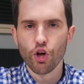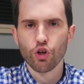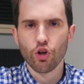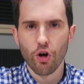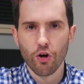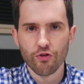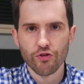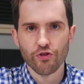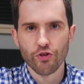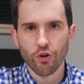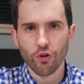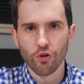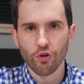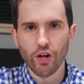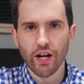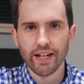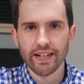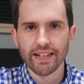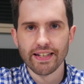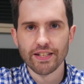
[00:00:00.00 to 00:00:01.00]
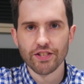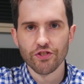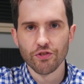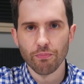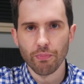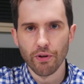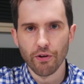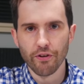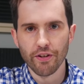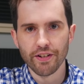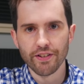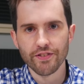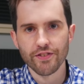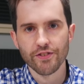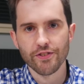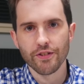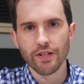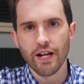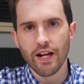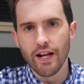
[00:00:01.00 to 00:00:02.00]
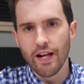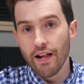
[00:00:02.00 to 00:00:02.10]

console-like experience.